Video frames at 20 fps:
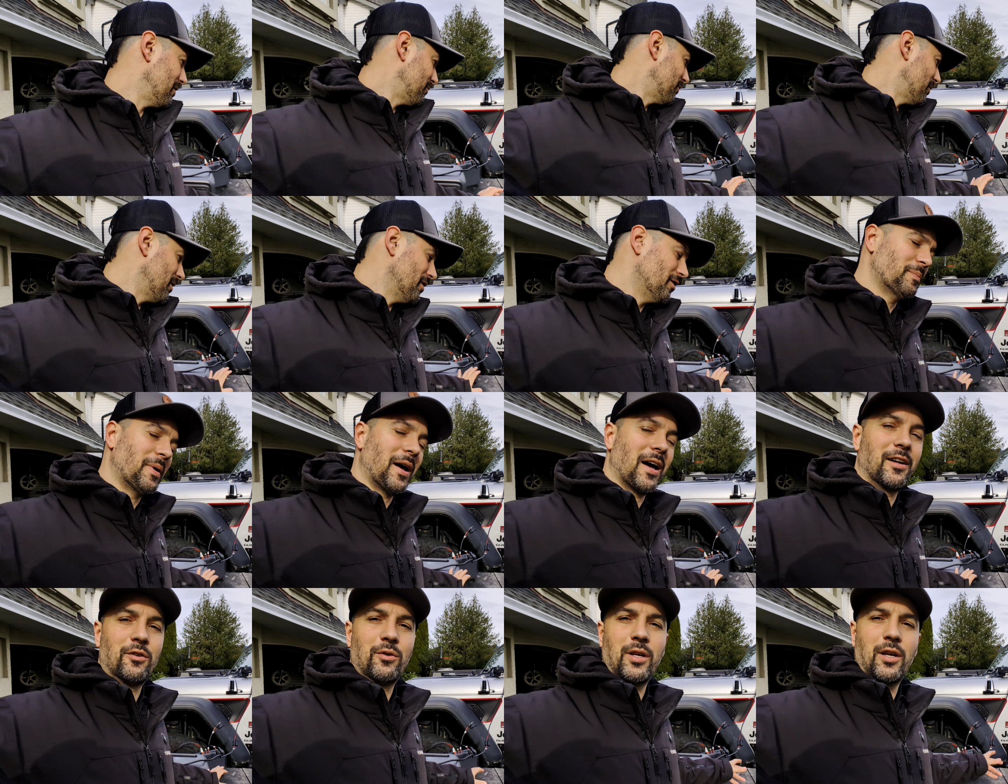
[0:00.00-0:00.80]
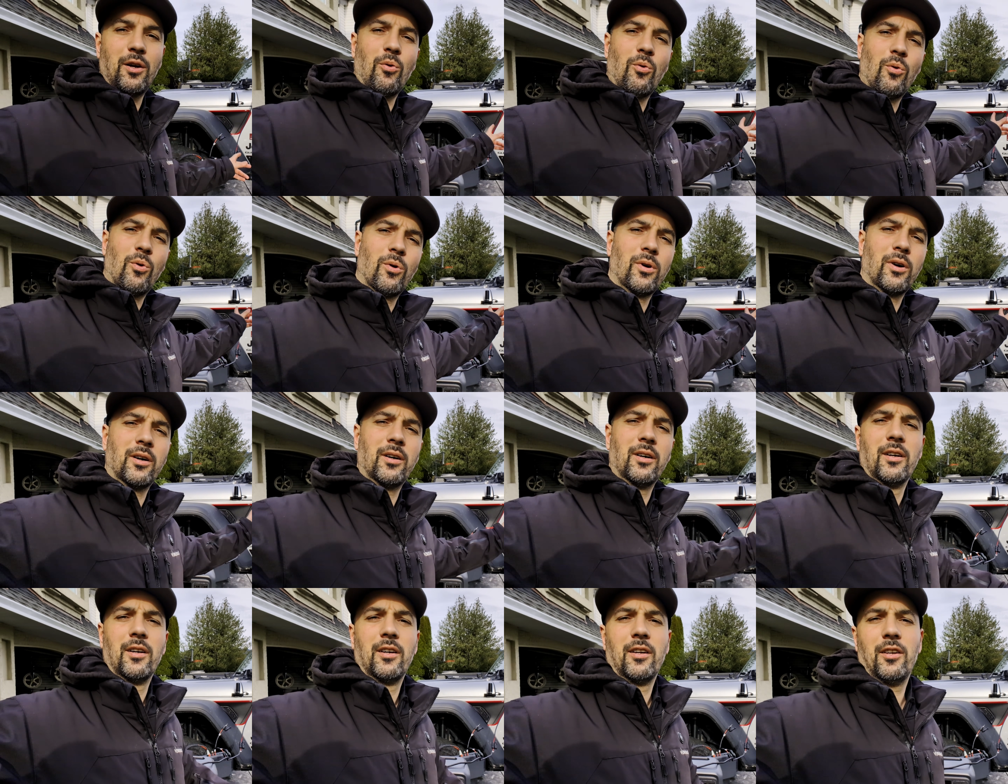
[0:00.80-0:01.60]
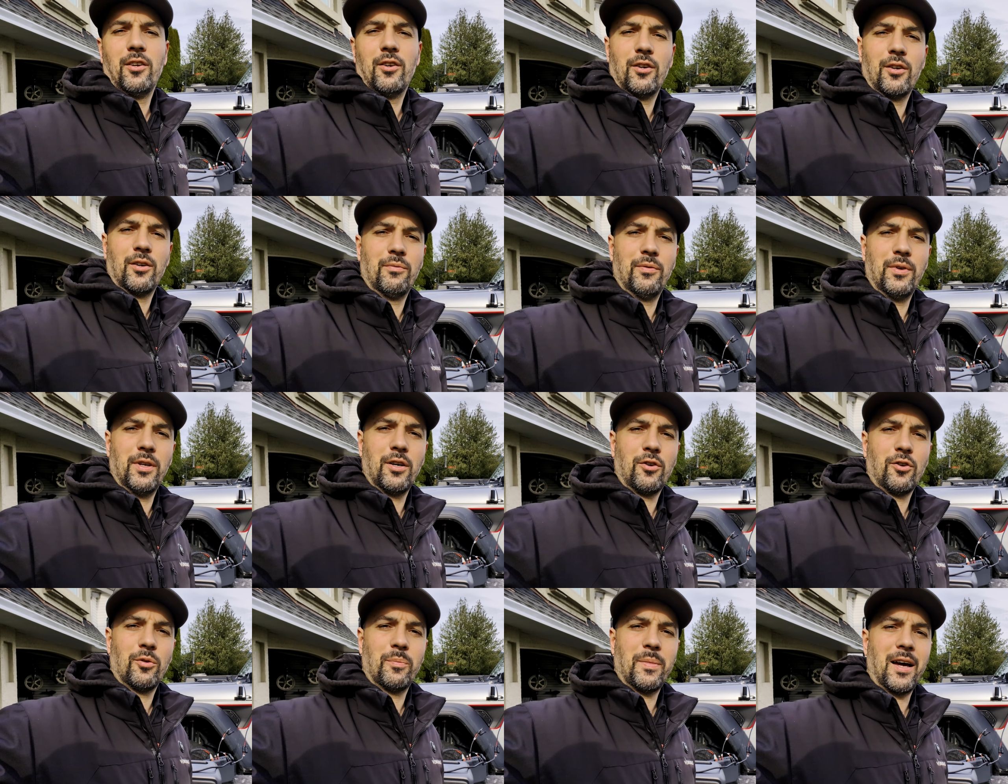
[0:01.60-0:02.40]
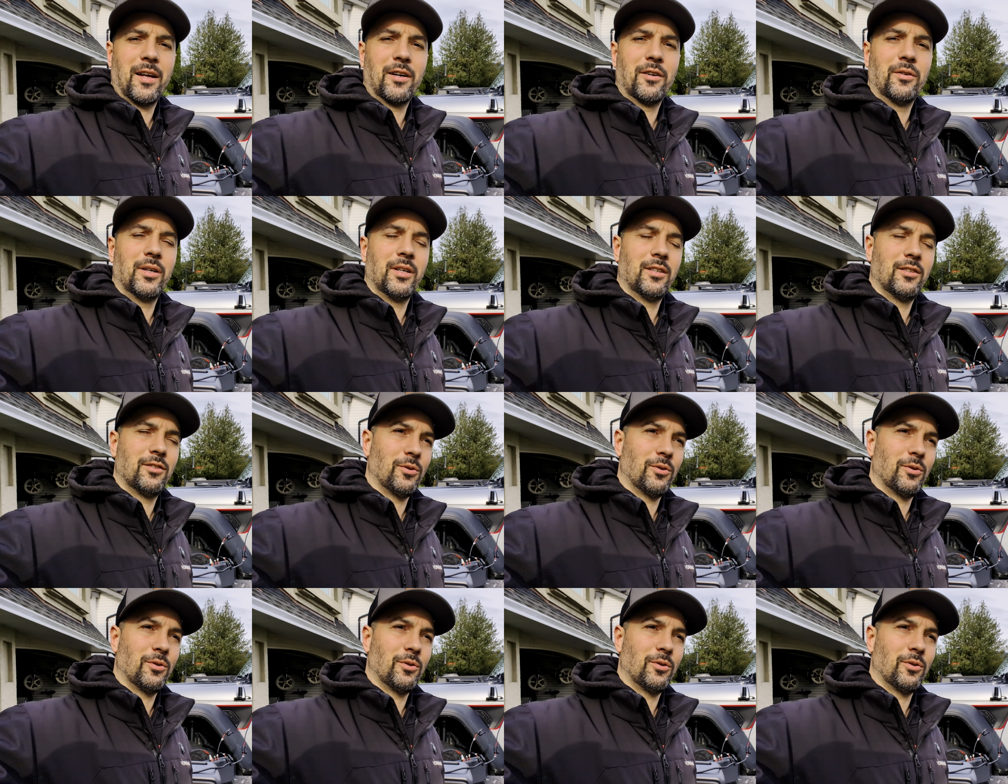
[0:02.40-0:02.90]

for this battery or your vehicle battery.